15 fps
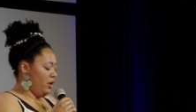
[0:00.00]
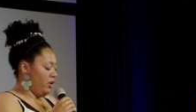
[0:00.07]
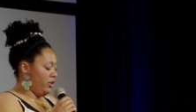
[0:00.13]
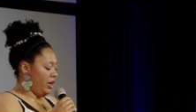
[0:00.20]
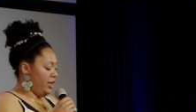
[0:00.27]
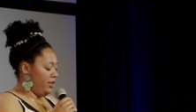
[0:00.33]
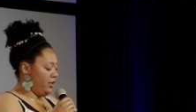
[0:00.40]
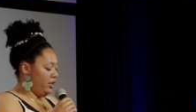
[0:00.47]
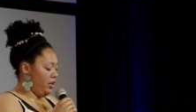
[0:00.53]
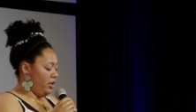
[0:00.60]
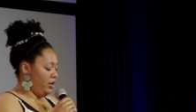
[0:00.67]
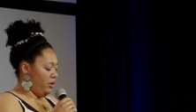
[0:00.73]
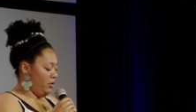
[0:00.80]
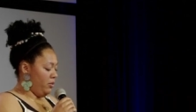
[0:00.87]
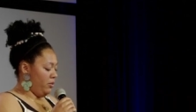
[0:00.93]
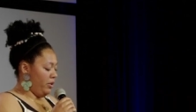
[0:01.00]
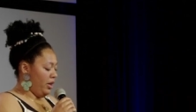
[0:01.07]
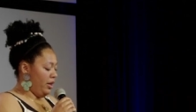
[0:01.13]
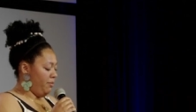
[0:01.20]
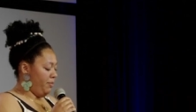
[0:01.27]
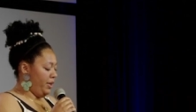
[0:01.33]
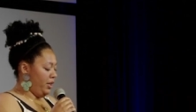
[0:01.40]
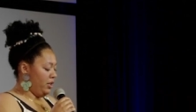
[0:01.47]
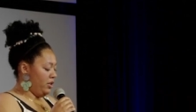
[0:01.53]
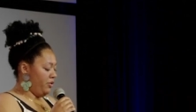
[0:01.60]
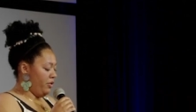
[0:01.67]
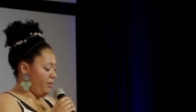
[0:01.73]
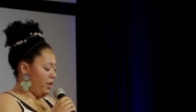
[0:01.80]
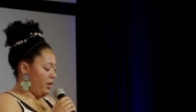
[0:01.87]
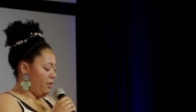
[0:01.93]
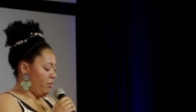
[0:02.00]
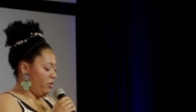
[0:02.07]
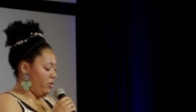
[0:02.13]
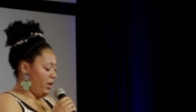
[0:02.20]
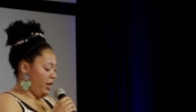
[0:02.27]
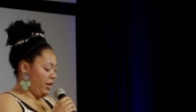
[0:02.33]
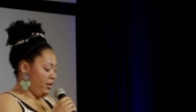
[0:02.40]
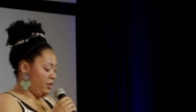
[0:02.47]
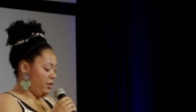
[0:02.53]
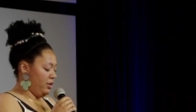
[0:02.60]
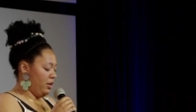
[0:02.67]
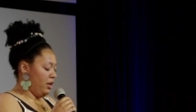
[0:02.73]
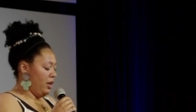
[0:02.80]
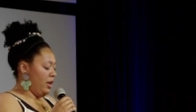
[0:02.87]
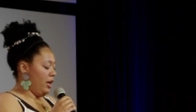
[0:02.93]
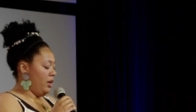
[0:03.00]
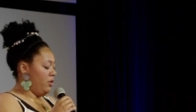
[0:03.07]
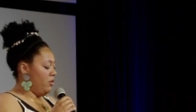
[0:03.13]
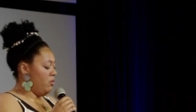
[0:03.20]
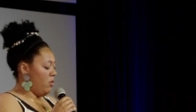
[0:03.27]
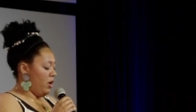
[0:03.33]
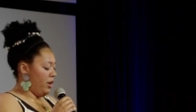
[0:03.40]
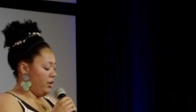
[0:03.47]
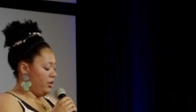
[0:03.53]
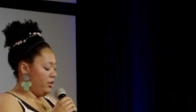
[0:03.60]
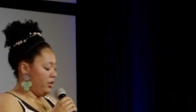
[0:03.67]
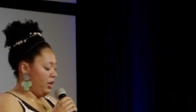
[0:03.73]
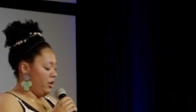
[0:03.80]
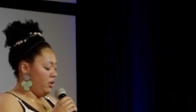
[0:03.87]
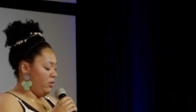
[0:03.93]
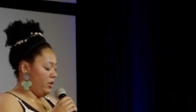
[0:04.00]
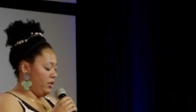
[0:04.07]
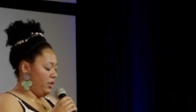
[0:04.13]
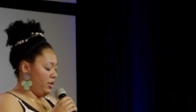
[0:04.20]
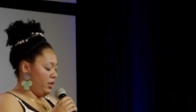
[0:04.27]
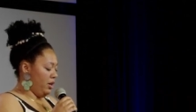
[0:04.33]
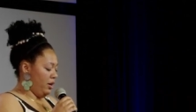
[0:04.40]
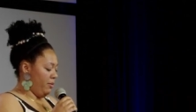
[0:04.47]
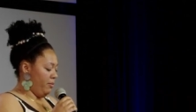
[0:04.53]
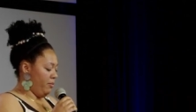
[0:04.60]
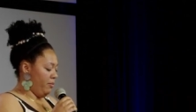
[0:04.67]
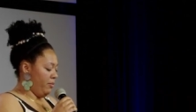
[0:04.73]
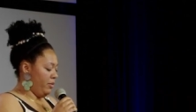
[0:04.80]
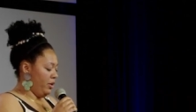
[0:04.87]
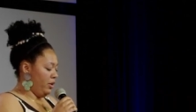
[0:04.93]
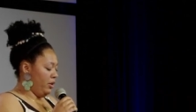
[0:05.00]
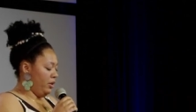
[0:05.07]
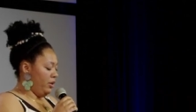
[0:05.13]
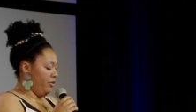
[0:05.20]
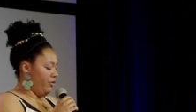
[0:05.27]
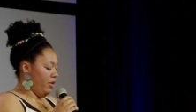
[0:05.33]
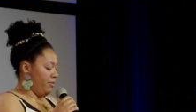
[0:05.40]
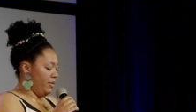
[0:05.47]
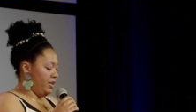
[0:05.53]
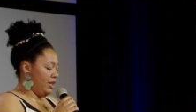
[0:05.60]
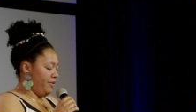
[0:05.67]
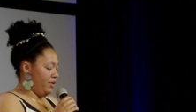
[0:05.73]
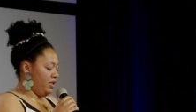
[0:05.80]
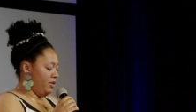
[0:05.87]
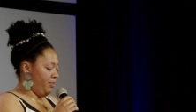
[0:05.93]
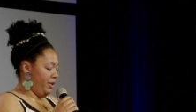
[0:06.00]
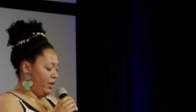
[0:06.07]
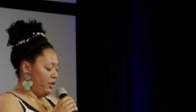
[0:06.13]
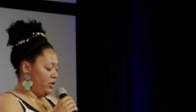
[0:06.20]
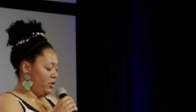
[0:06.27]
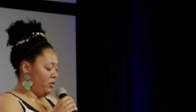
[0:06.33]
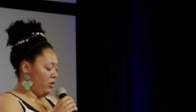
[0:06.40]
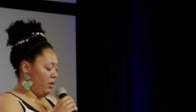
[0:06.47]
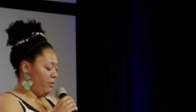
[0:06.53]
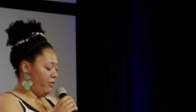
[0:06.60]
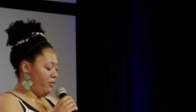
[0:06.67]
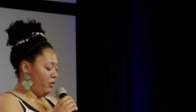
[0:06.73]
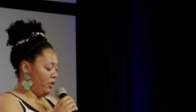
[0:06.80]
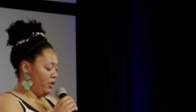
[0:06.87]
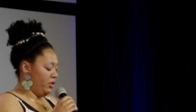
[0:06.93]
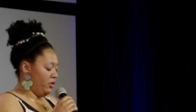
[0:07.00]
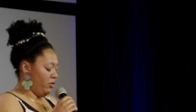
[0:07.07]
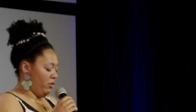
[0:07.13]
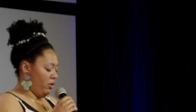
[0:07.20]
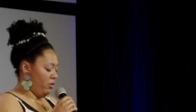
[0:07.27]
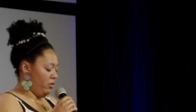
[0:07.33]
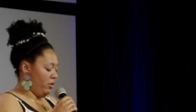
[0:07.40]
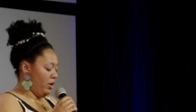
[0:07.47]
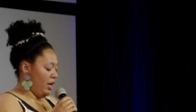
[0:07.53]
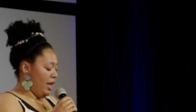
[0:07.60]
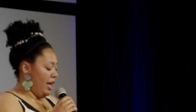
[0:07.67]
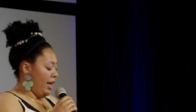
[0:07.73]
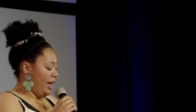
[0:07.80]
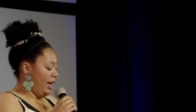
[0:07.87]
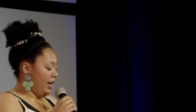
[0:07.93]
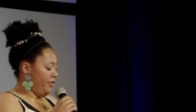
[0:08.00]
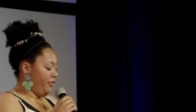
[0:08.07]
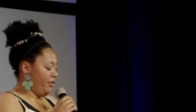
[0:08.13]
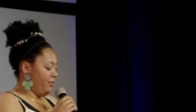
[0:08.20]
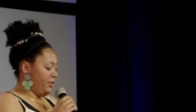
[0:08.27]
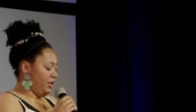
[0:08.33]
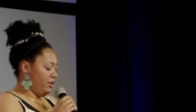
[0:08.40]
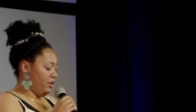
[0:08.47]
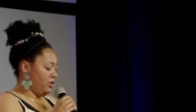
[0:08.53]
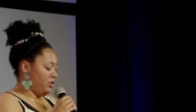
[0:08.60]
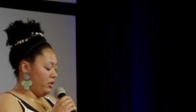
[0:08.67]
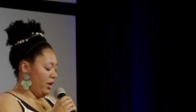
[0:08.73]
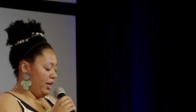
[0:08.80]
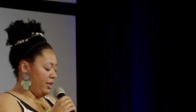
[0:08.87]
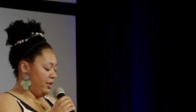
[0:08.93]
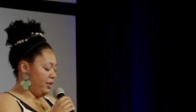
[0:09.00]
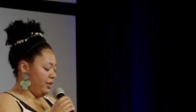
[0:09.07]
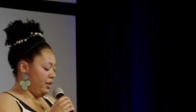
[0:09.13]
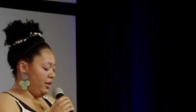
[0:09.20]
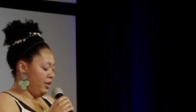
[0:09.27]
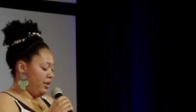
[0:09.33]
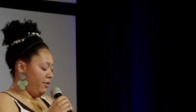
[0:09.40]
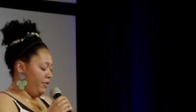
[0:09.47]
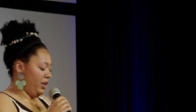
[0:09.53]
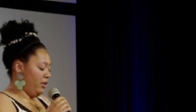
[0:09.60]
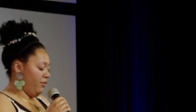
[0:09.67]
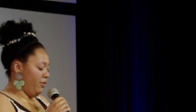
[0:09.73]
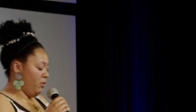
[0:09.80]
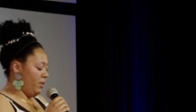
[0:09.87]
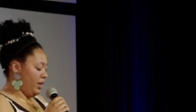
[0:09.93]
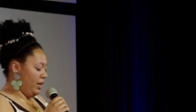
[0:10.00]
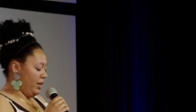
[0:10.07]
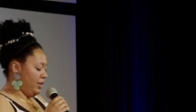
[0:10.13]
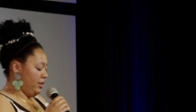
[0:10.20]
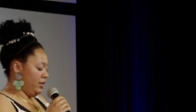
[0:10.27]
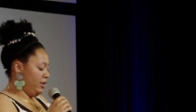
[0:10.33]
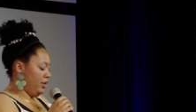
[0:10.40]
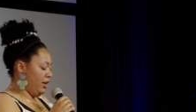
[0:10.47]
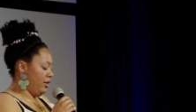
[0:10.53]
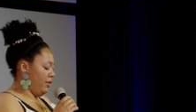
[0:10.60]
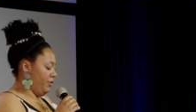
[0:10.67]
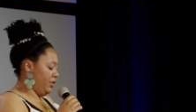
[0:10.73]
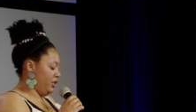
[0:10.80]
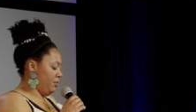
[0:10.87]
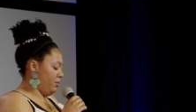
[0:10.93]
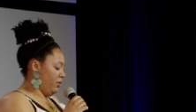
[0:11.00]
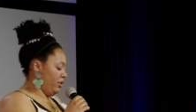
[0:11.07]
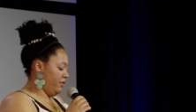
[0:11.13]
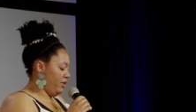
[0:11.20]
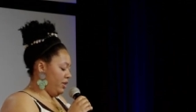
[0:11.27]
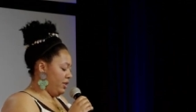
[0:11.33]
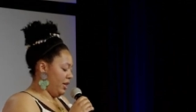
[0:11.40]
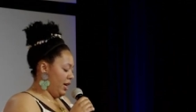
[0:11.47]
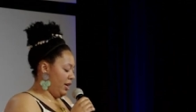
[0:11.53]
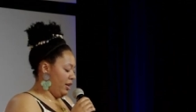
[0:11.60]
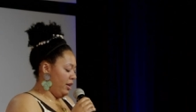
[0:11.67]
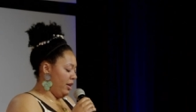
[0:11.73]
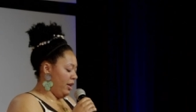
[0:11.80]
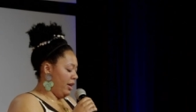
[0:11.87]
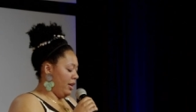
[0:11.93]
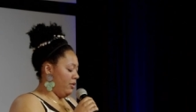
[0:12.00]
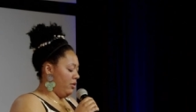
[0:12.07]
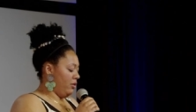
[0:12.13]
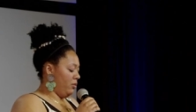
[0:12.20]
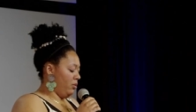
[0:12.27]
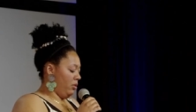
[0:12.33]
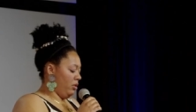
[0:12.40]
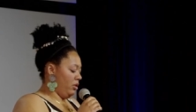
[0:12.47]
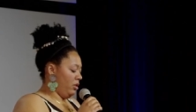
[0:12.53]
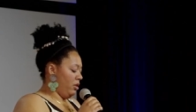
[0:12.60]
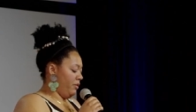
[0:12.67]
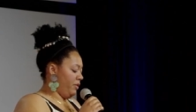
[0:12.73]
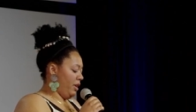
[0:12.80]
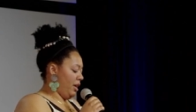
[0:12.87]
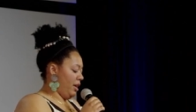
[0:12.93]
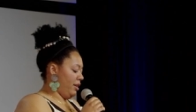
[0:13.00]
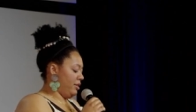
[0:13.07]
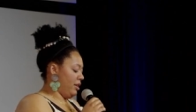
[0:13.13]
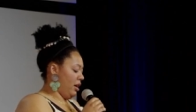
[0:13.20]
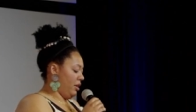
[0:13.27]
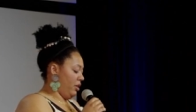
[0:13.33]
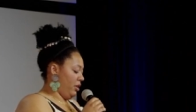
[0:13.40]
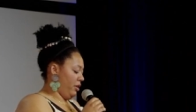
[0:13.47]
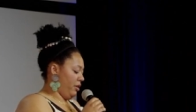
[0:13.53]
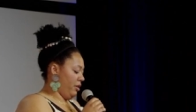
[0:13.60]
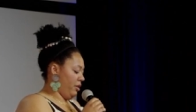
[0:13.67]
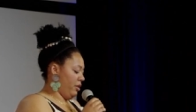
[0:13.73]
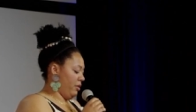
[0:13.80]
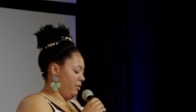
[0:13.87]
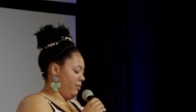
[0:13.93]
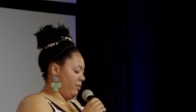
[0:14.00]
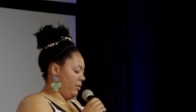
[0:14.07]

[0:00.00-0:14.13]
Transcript: Grace to you and peace from him who is, and who was, and who is to come, from the seven spirits who are before his throne, and from Jesus Christ, the faithful witness, and the firstborn of the dead, and the ruler of kings on earth